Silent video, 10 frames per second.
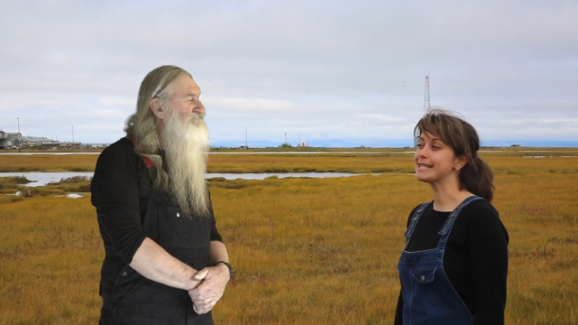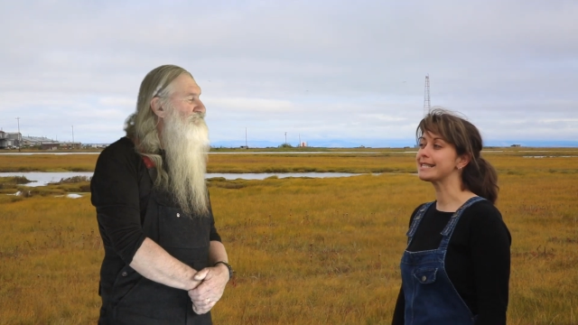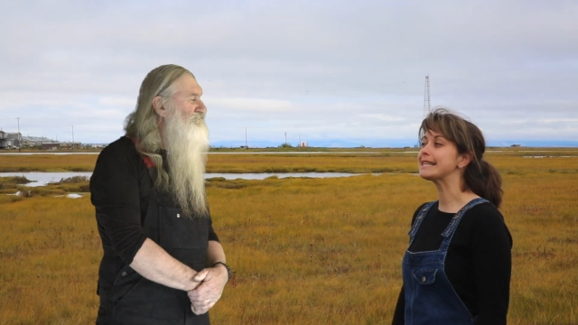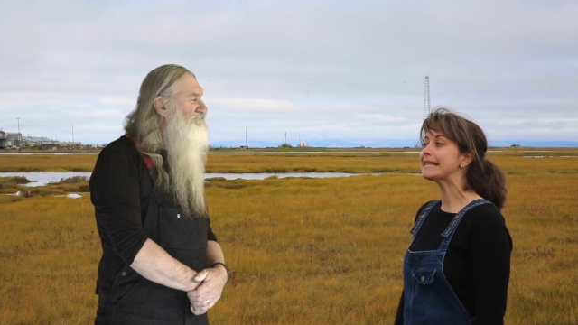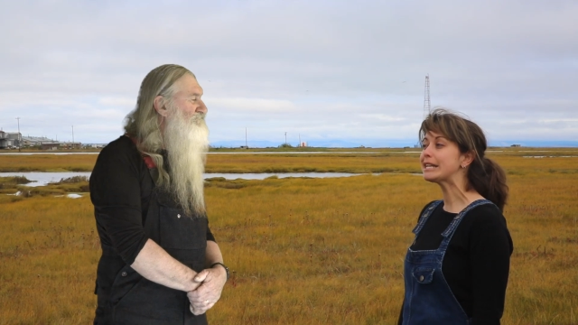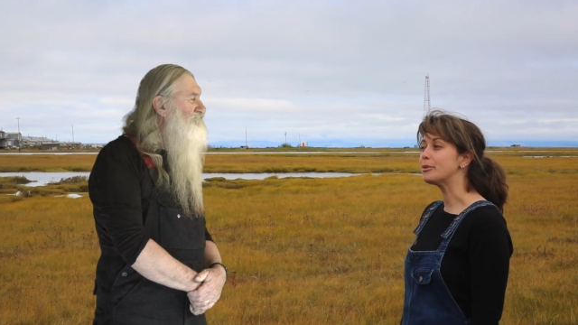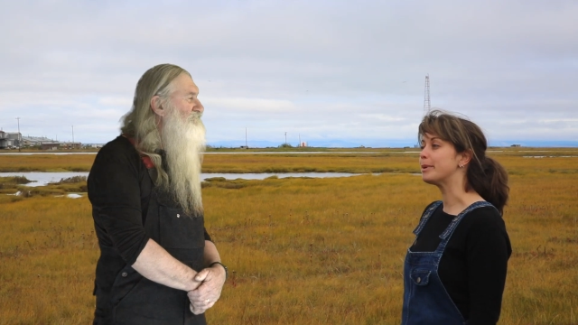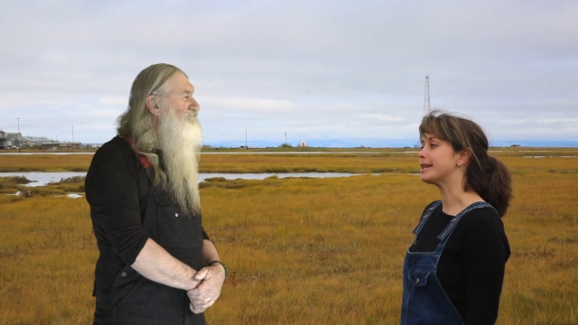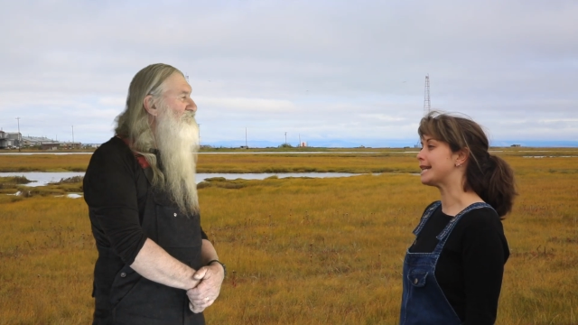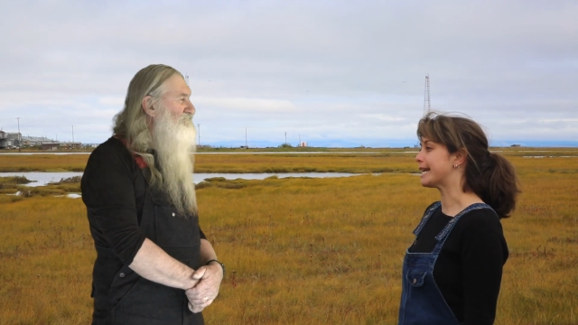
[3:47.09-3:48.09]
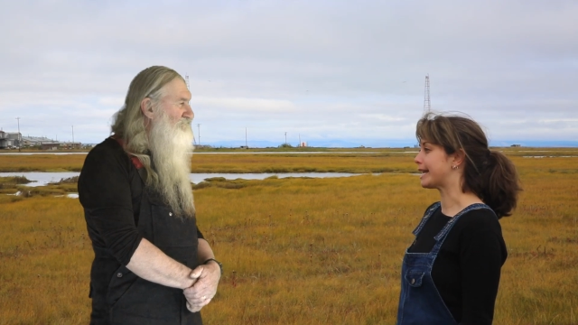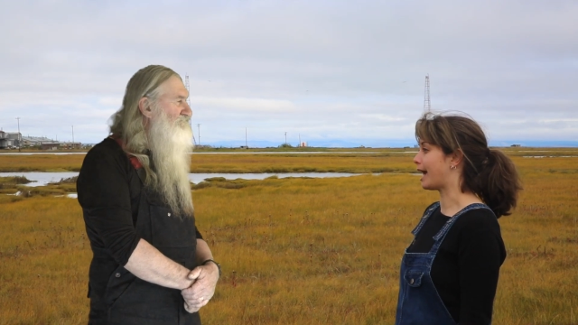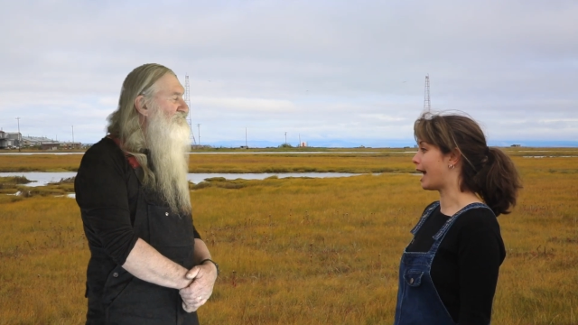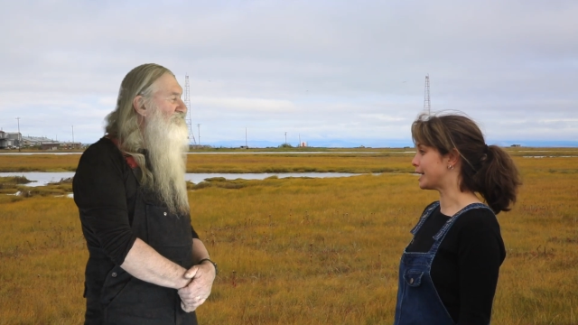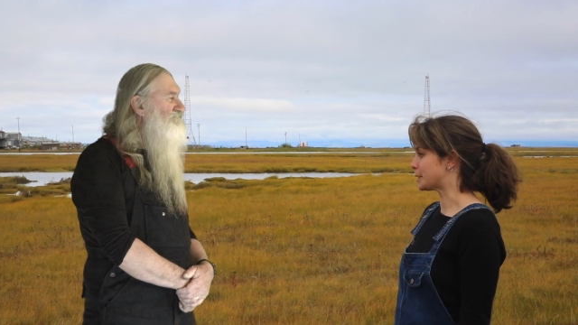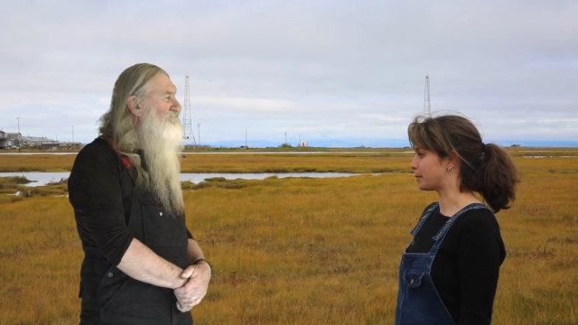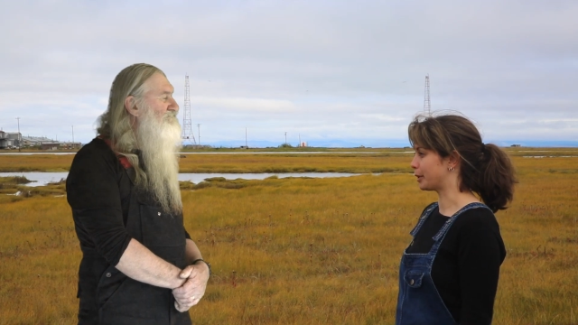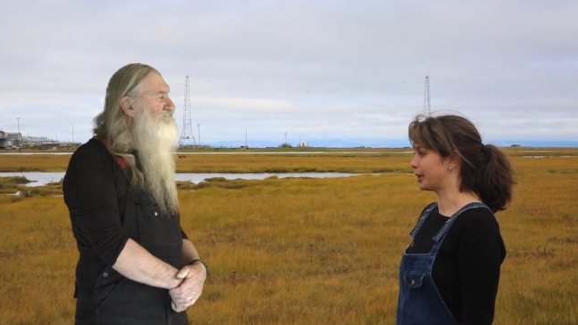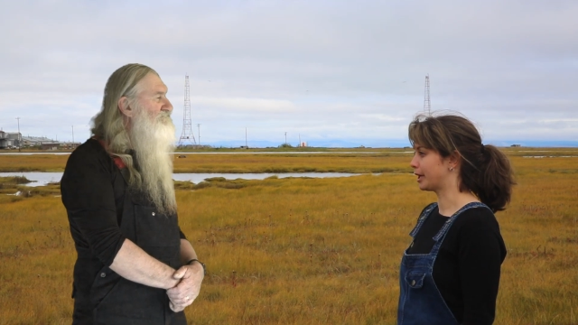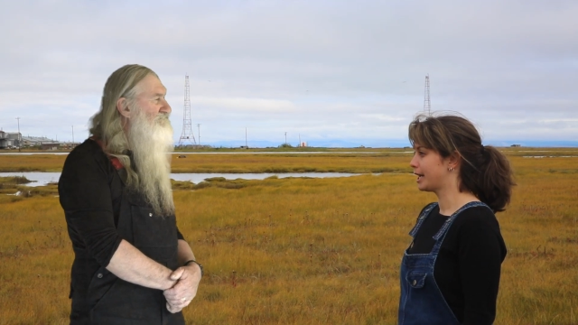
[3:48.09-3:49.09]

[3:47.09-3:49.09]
Speaker 1: it's a little bit like an iceberg.